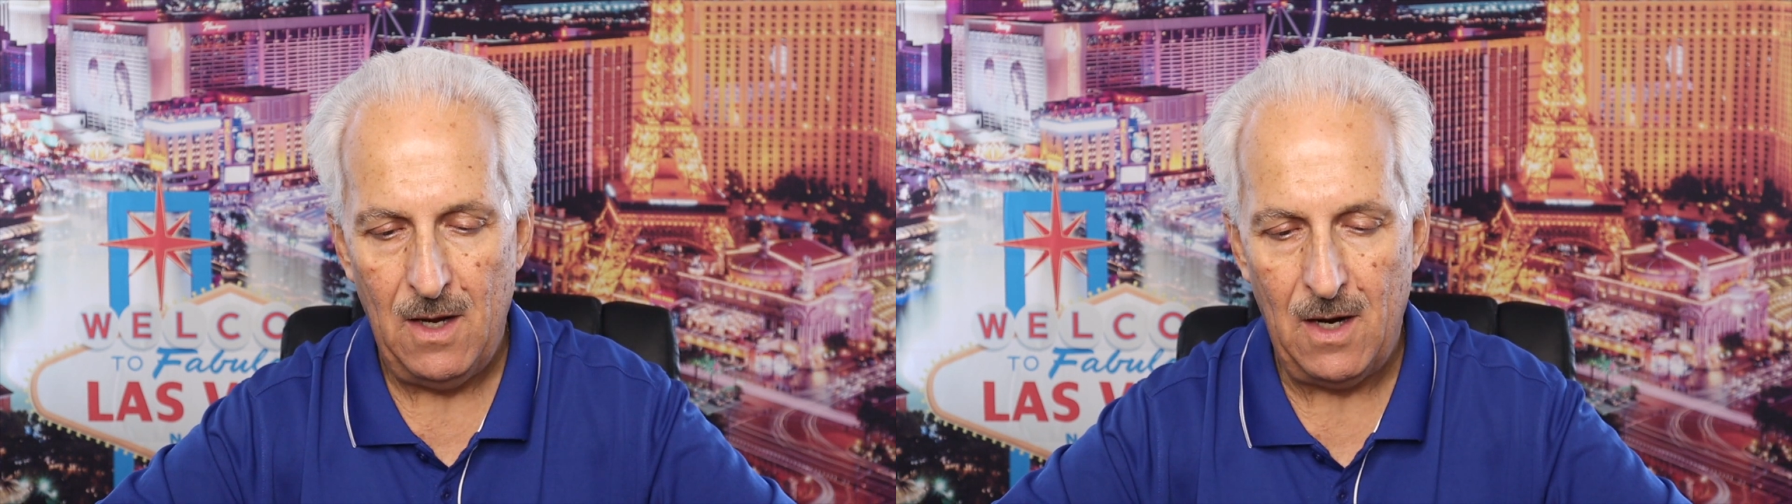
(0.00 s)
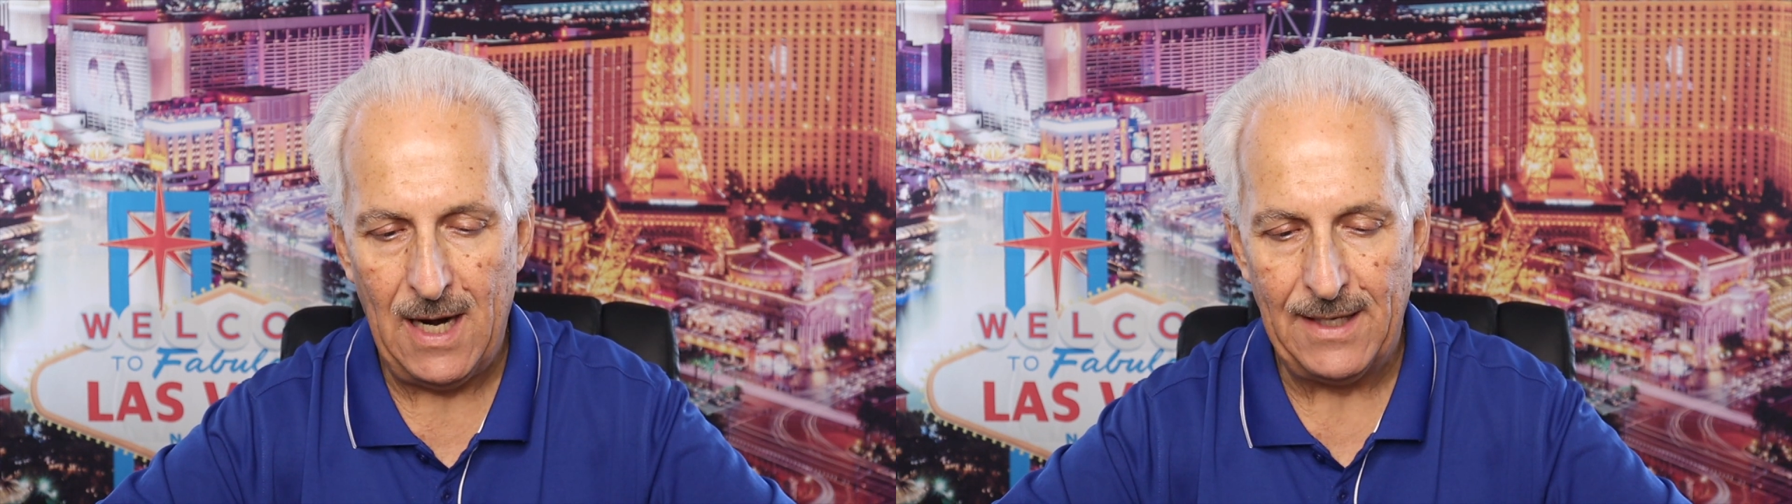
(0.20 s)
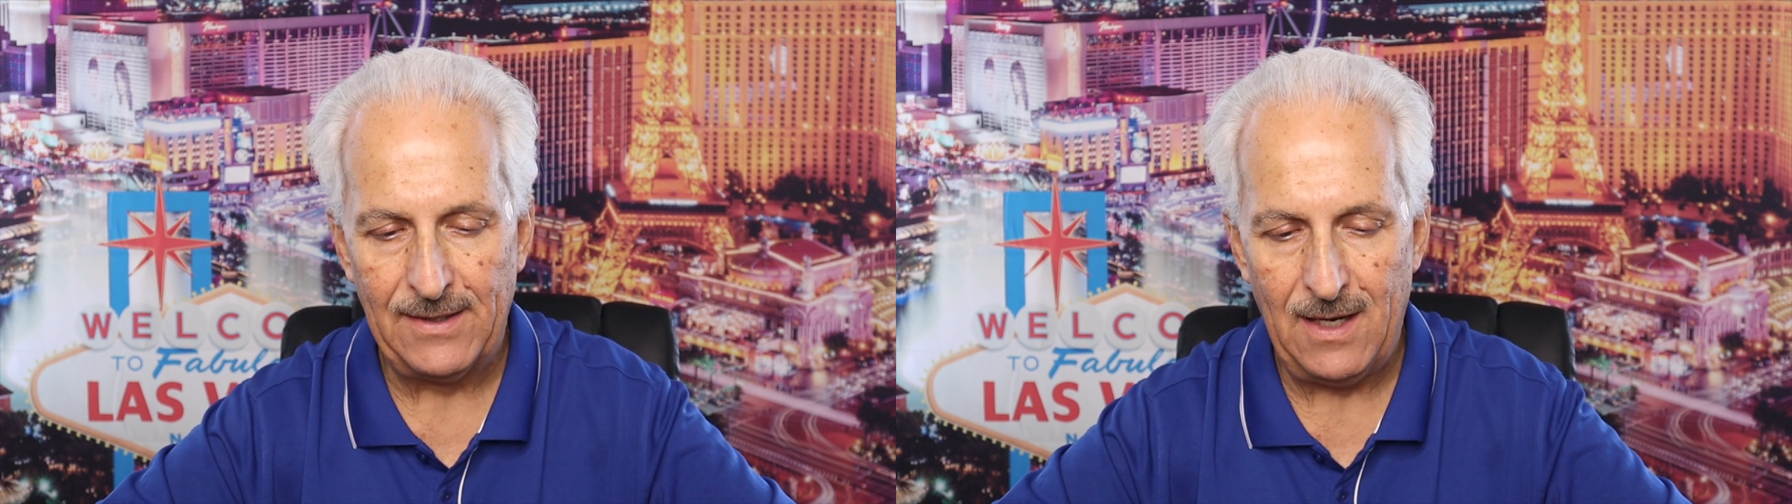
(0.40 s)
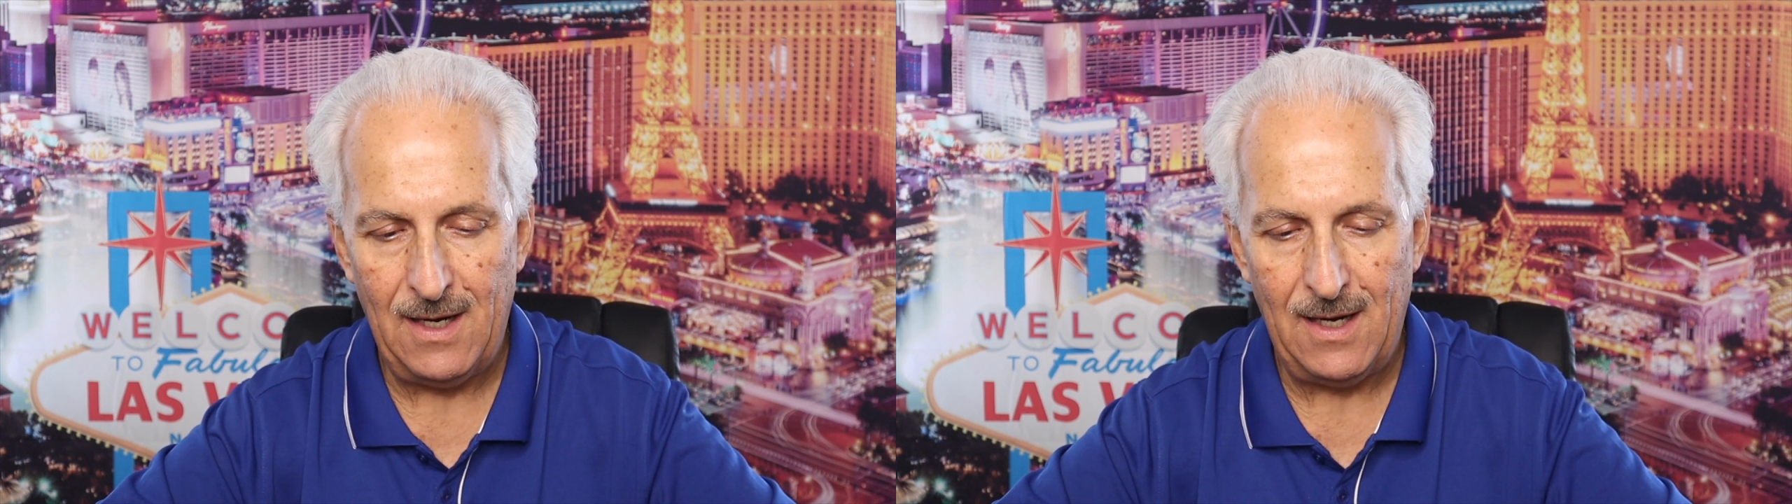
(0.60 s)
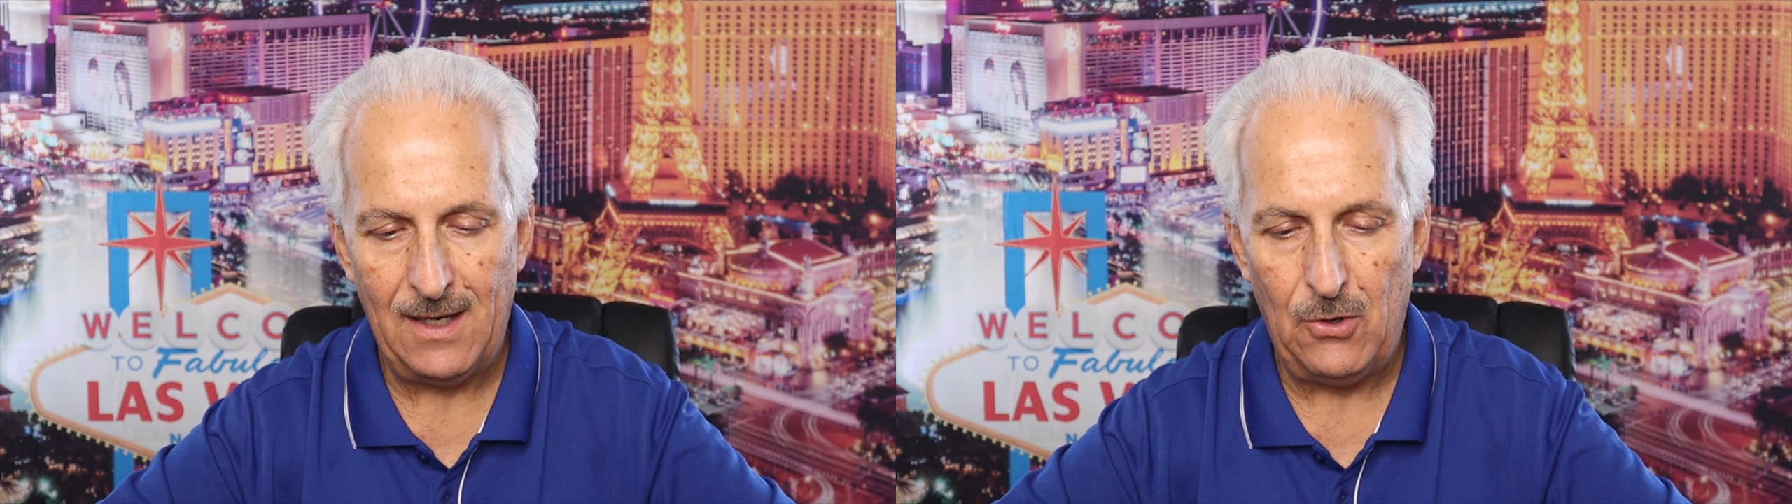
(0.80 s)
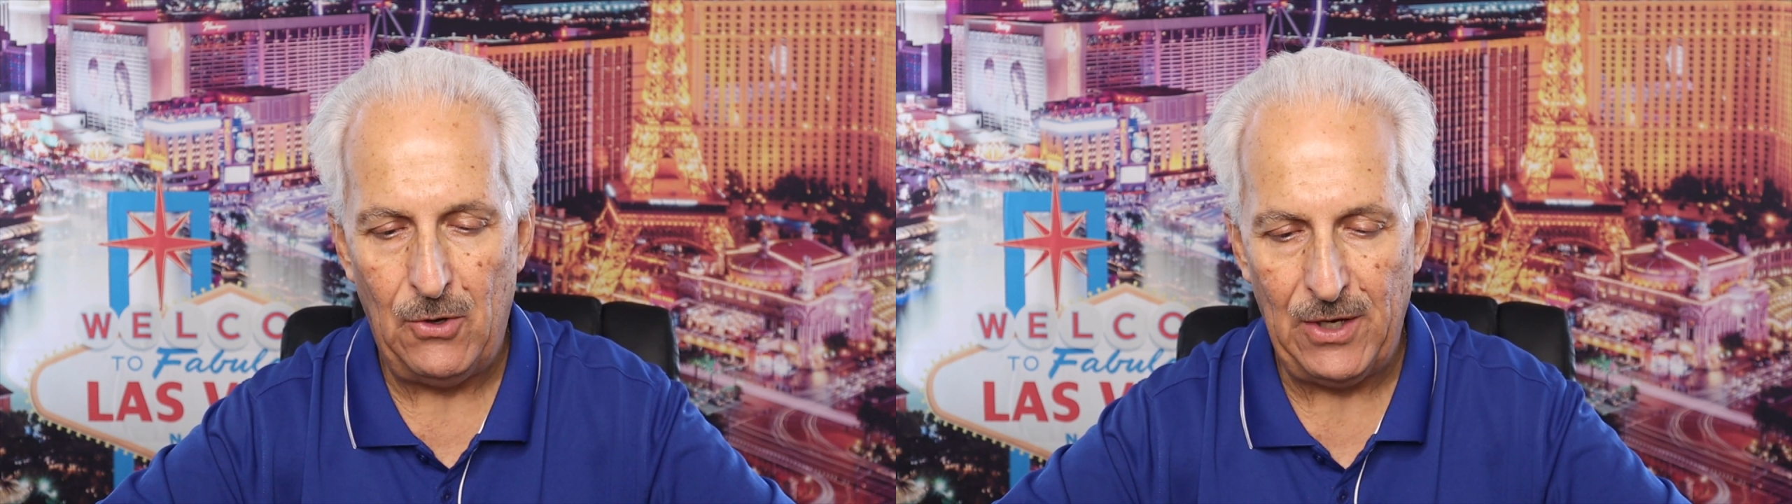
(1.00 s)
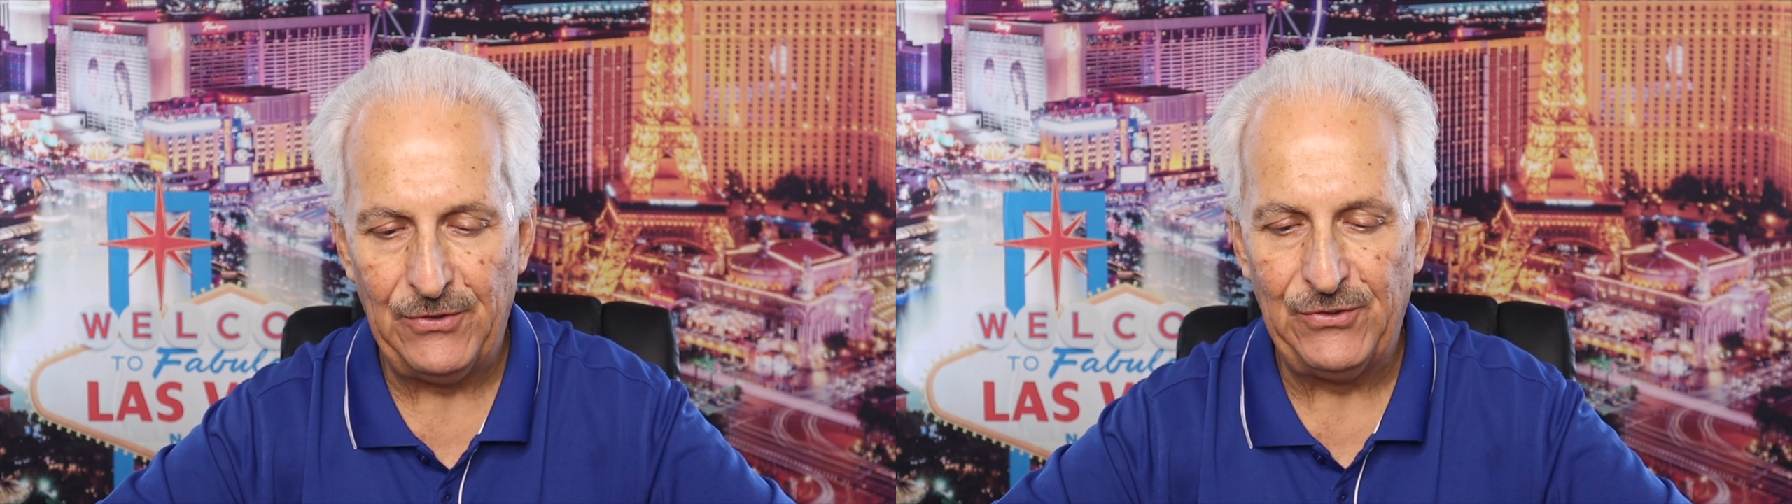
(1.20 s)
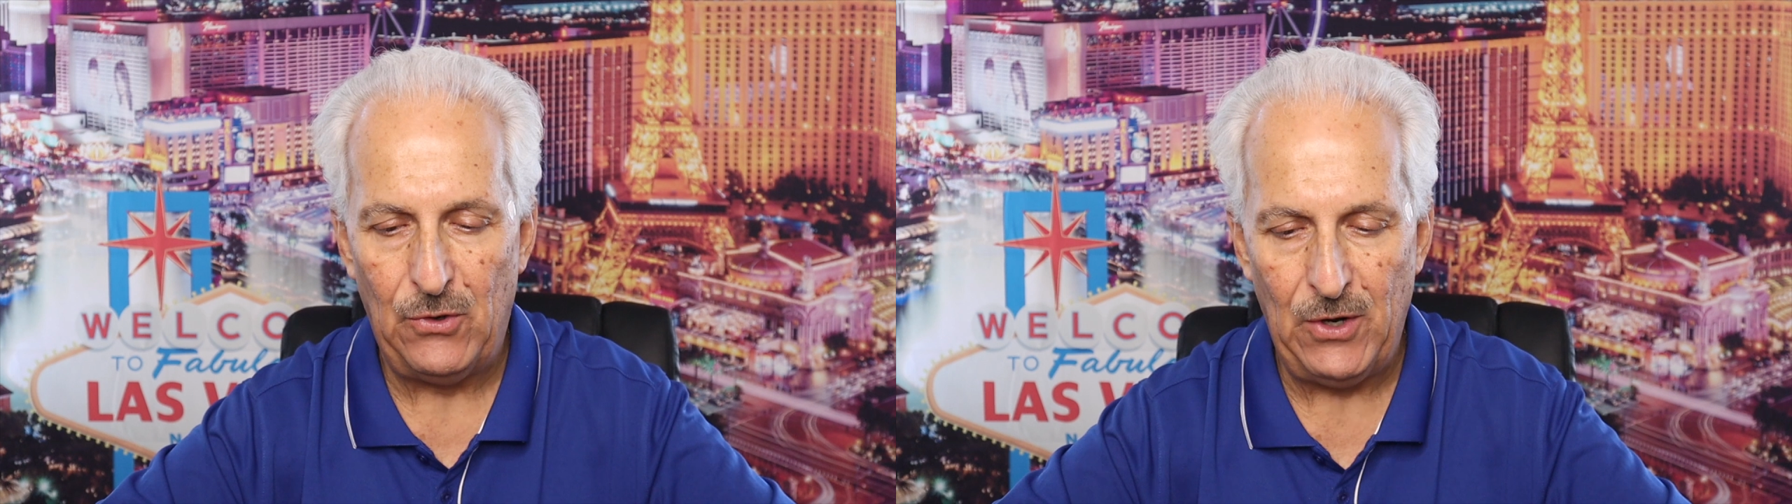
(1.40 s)
All right,
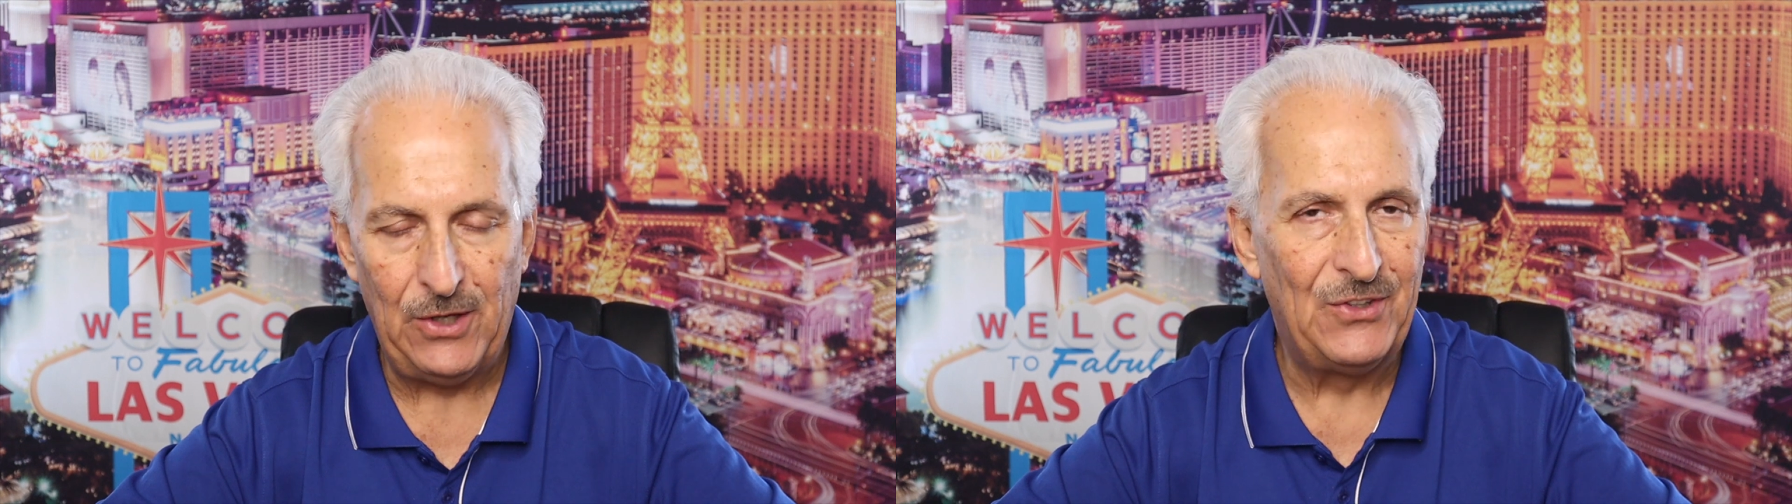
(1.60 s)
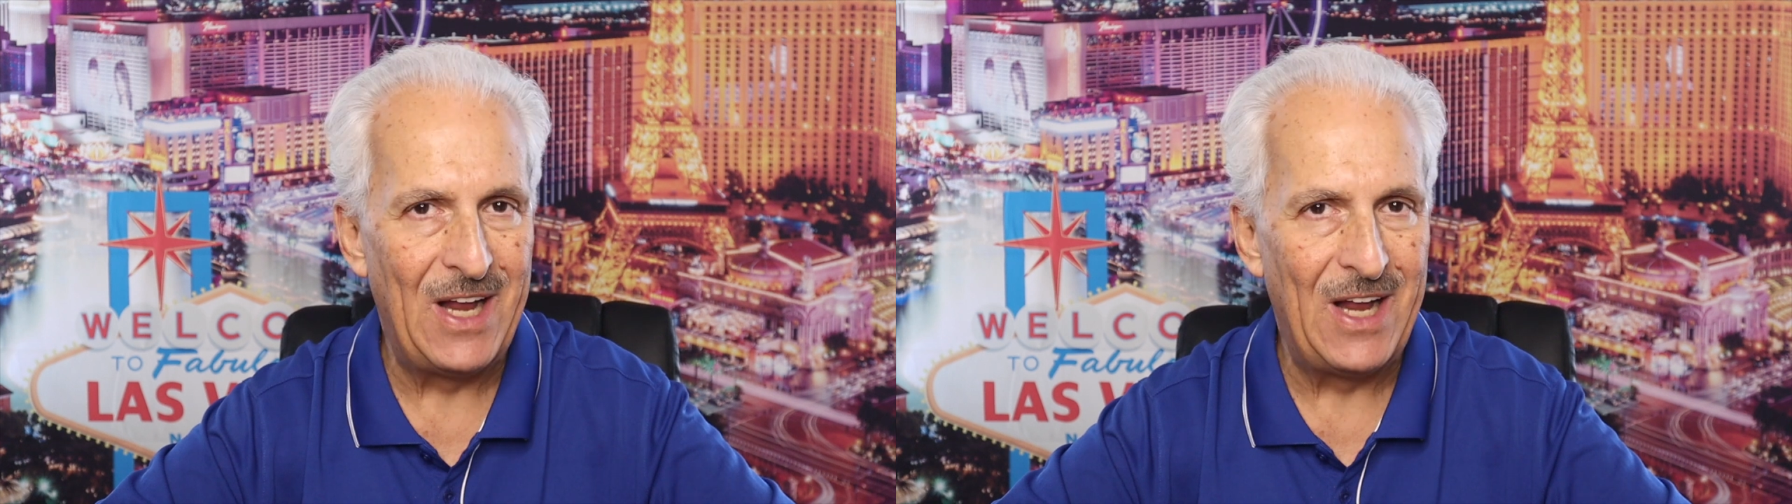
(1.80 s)
oil